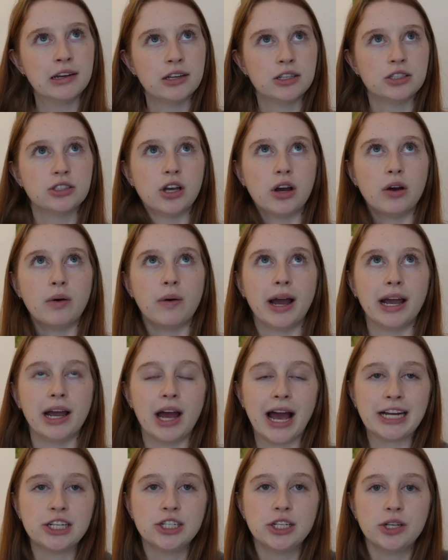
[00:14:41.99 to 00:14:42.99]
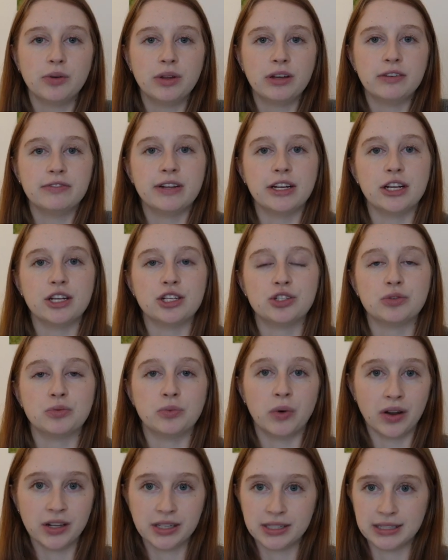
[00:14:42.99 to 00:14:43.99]
So I actually only finished
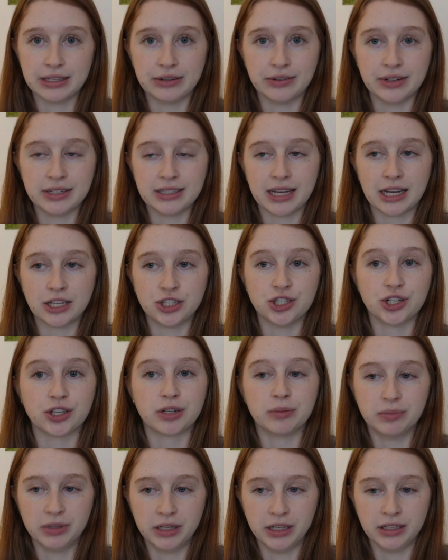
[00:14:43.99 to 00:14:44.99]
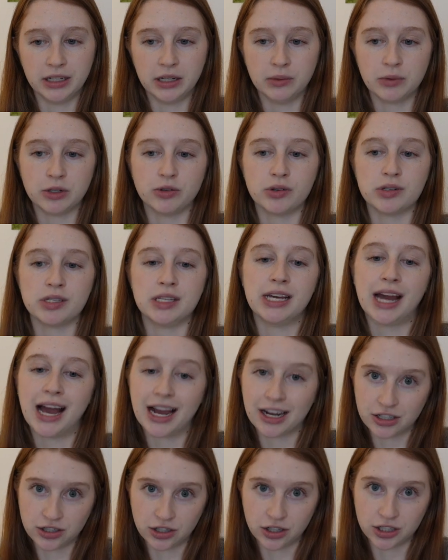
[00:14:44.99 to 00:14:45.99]
1 series last year completely, which was the
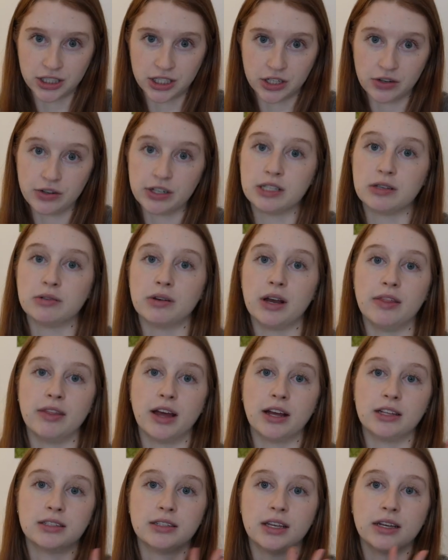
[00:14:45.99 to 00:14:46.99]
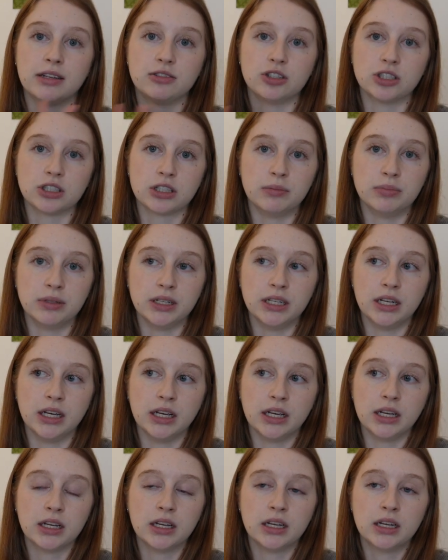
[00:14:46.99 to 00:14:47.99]
ACOTAR series, and that's like just
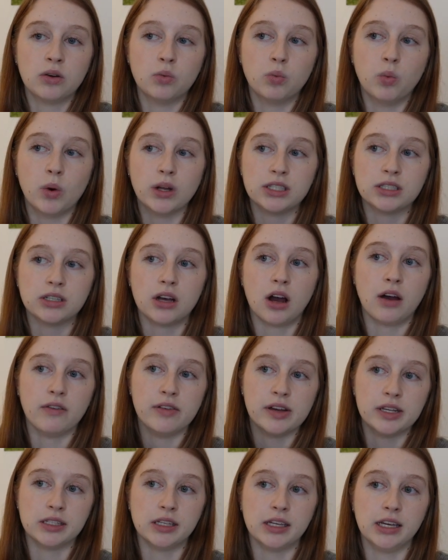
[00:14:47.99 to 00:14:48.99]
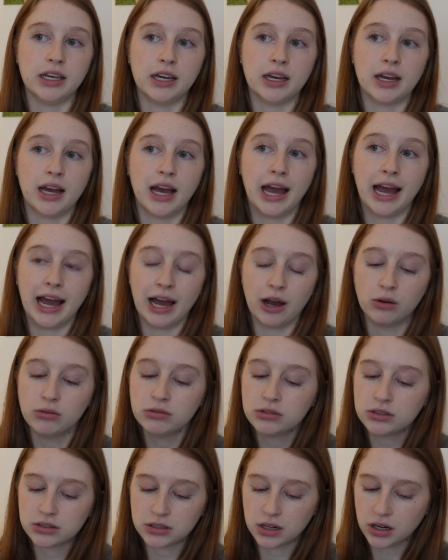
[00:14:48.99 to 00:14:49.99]
completing what's obviously
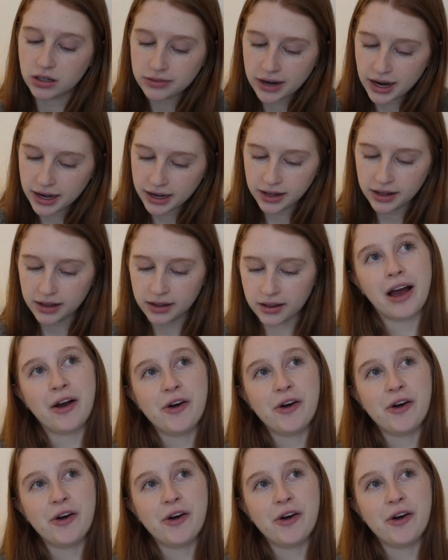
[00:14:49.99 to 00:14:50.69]
out already.